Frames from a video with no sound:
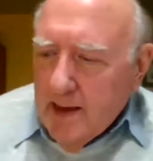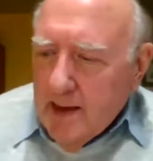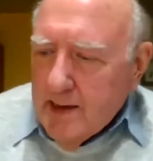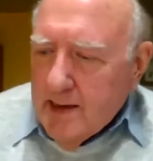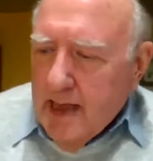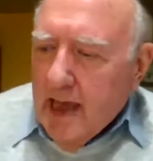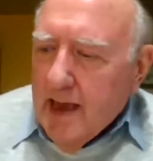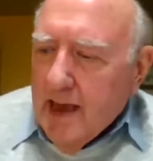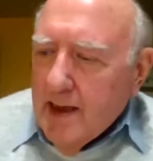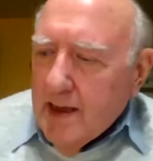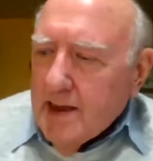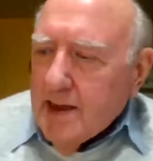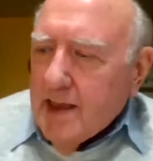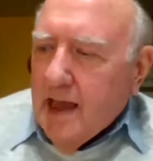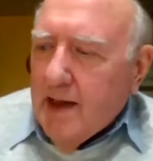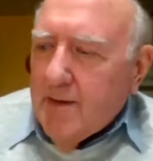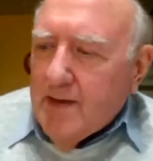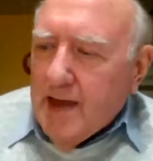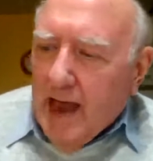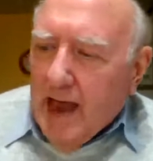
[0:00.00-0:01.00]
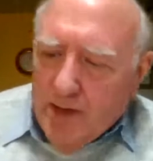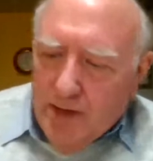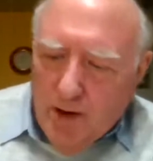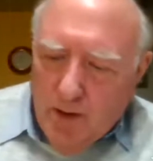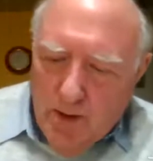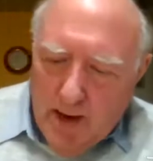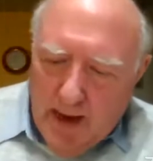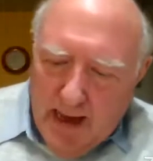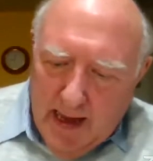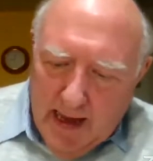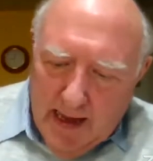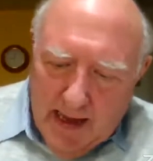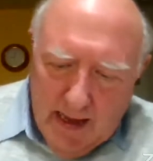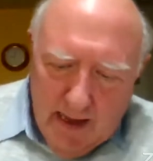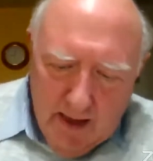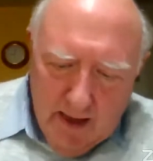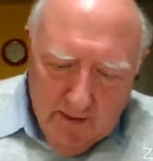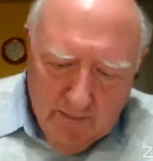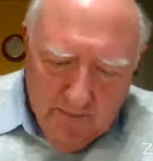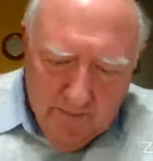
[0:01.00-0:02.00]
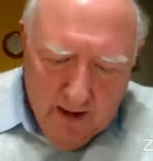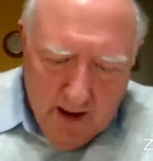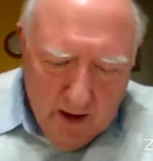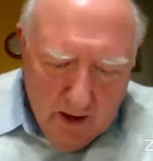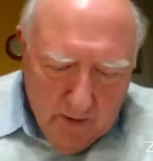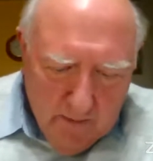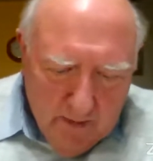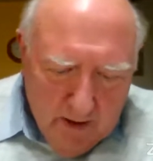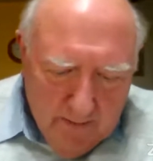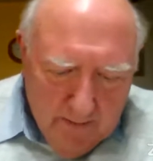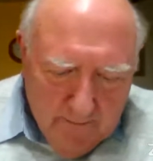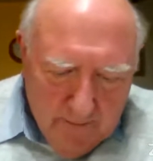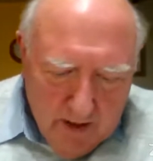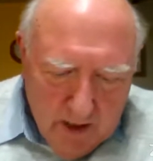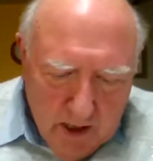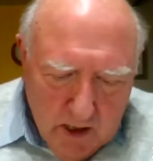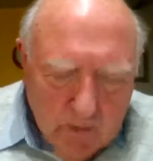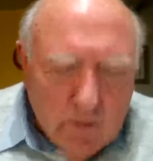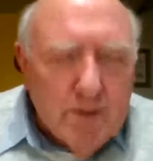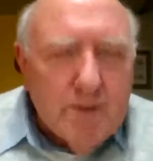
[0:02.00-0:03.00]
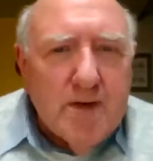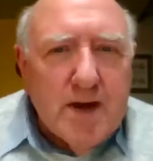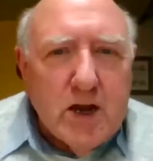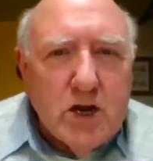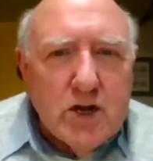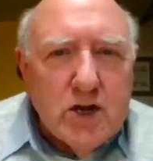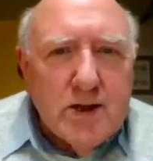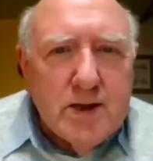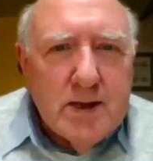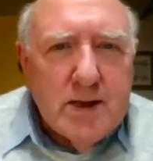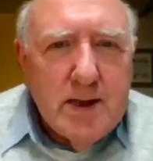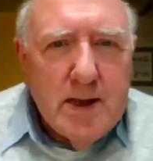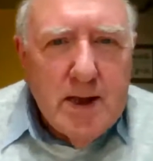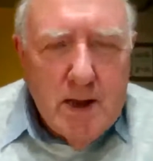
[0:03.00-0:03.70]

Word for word: David Hathaway, the founder of Eurovision,